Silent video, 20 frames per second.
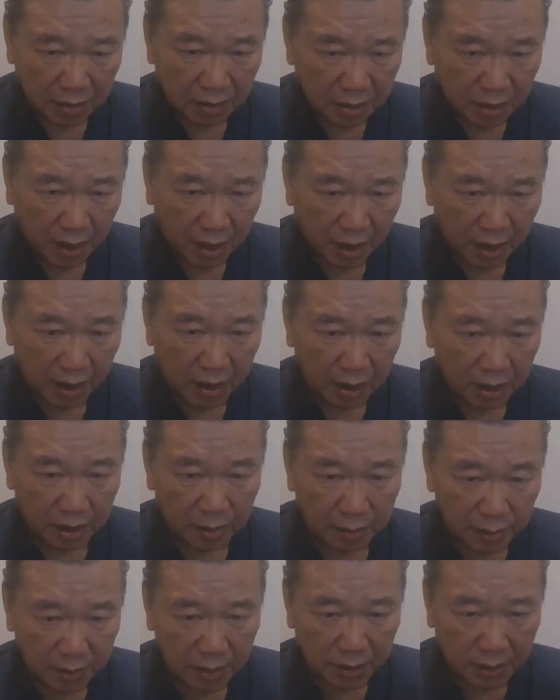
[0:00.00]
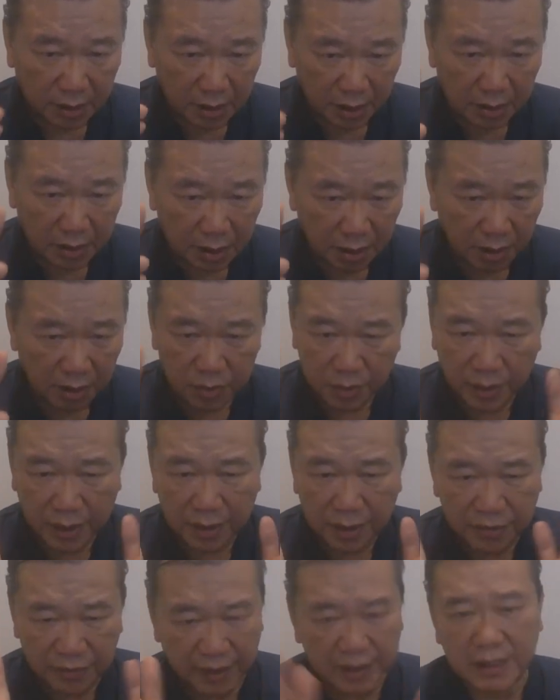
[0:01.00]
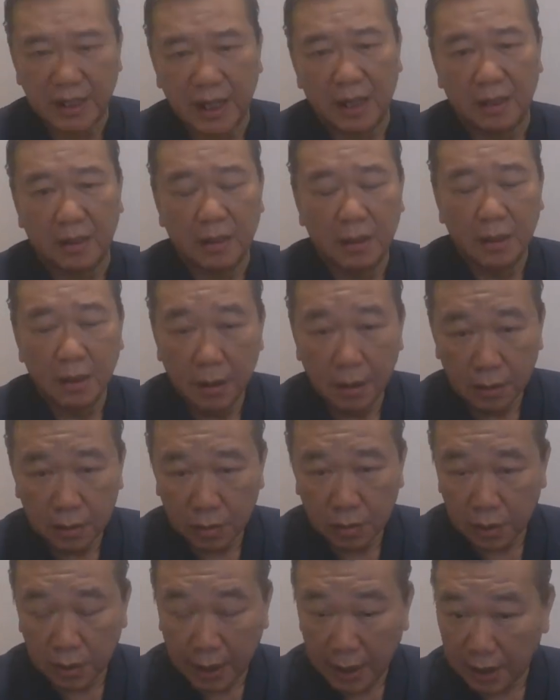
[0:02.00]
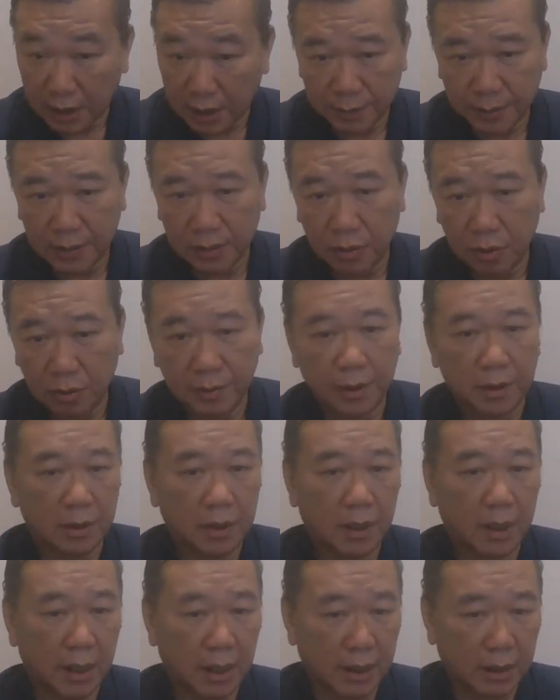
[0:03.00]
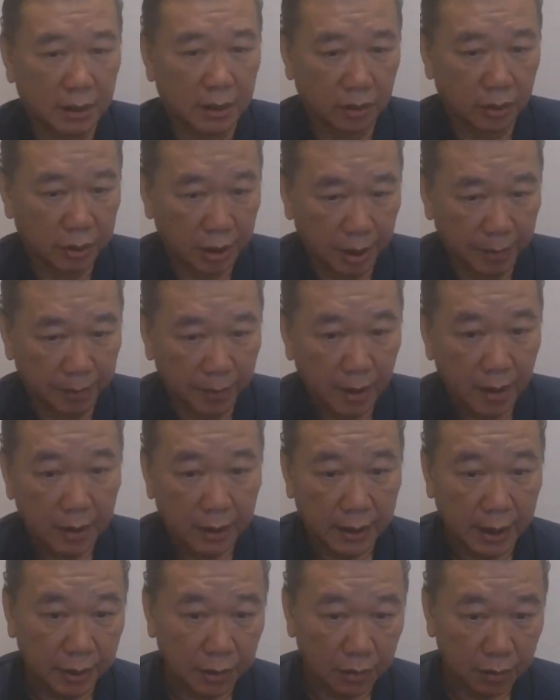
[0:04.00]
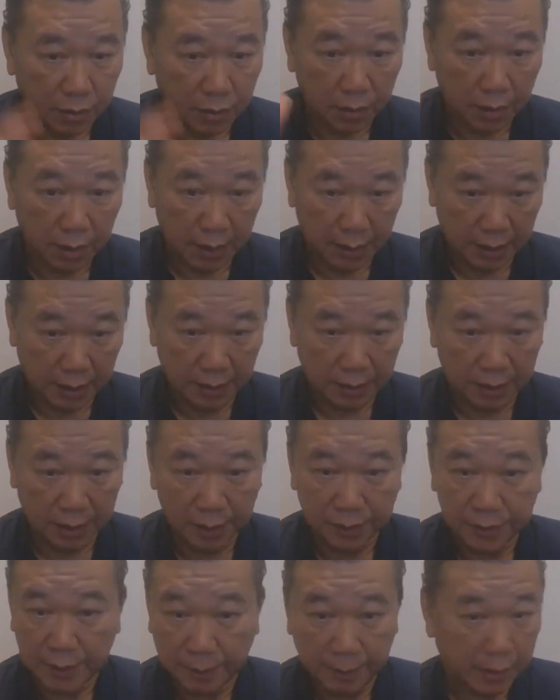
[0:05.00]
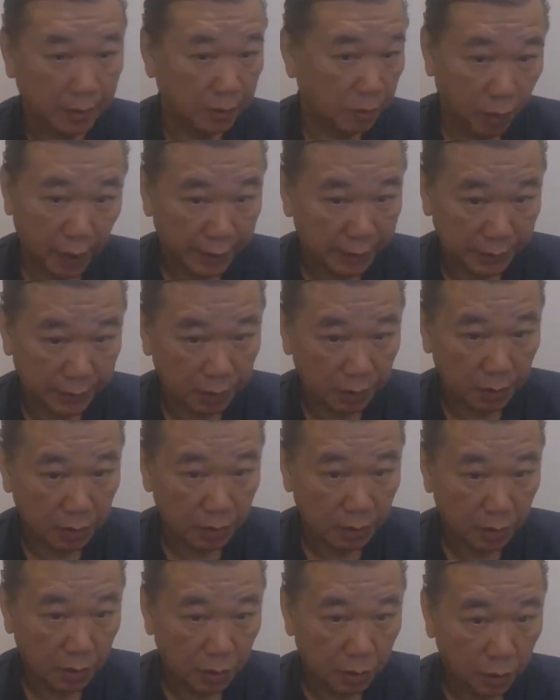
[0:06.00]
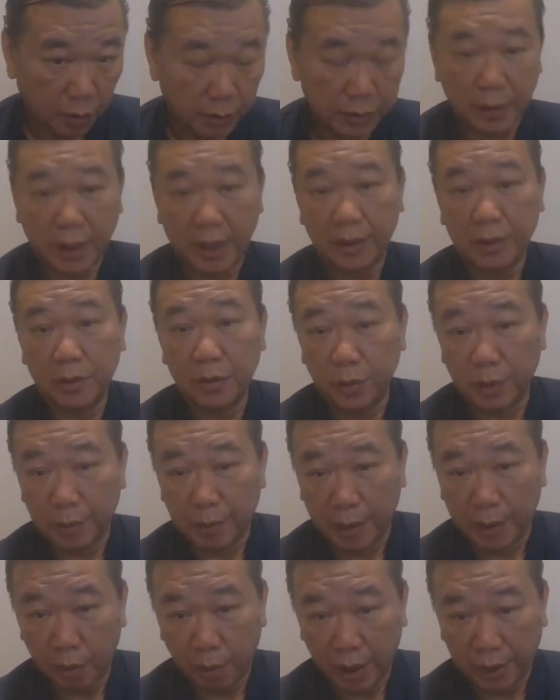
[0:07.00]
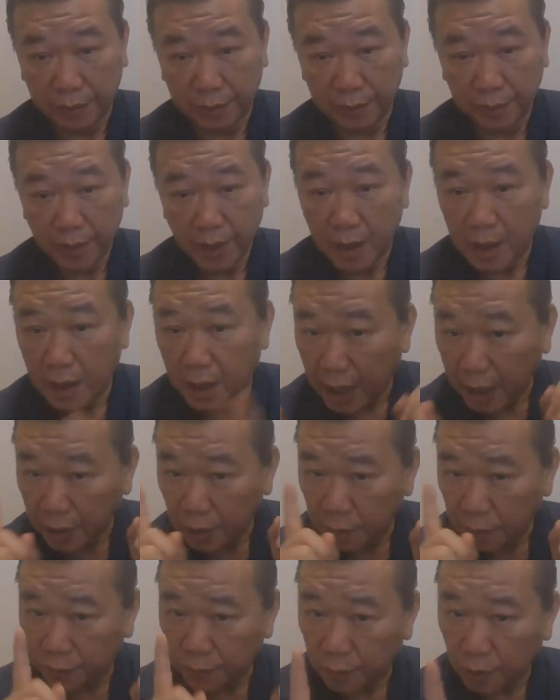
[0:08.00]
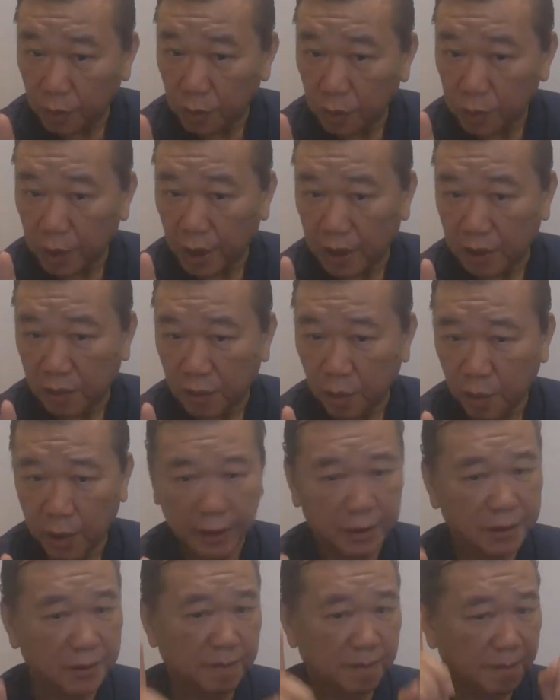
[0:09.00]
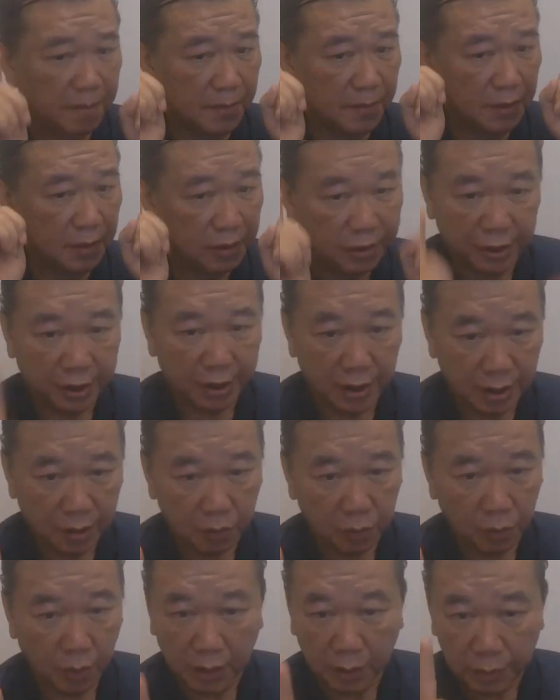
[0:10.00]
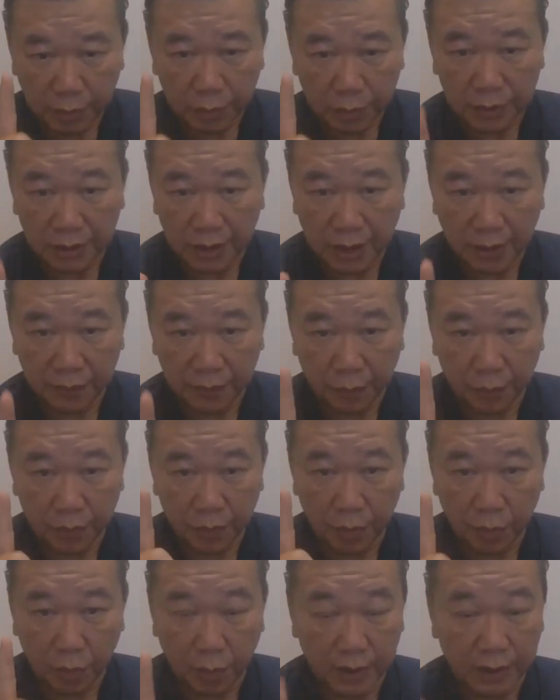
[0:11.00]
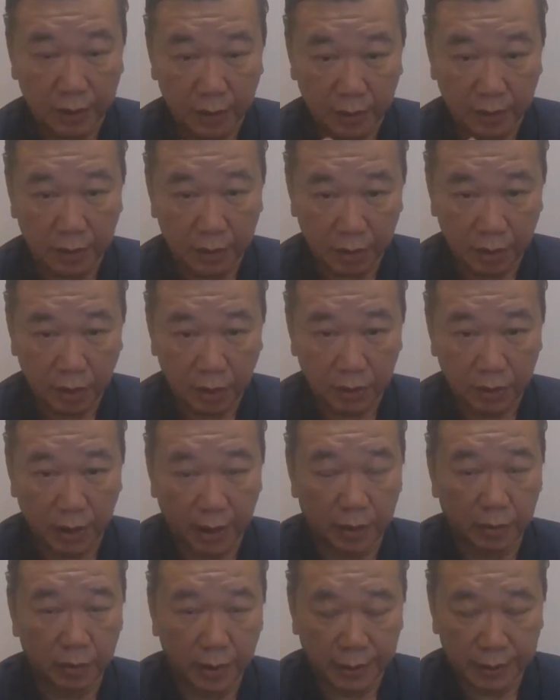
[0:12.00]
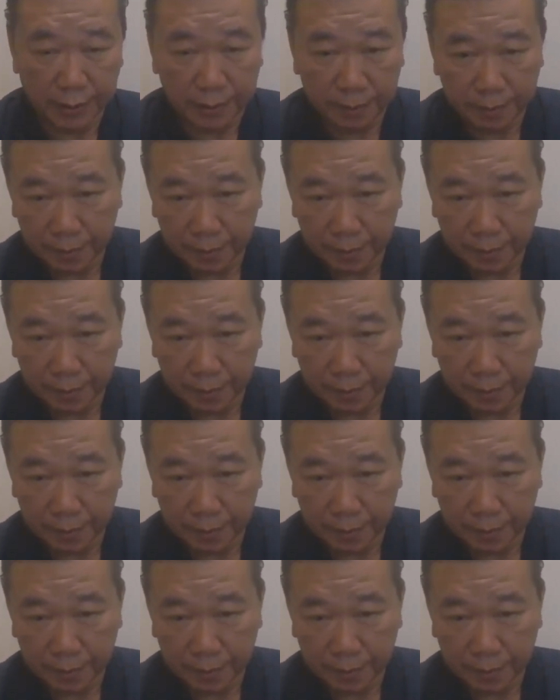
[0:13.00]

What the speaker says: The hand keep on shaking, it's very fragile. So the husband told me, Dr. Lim, can you give some advice, What should I do with my wife? I will follow your advice strictly. Whatever you say, follow by your advice.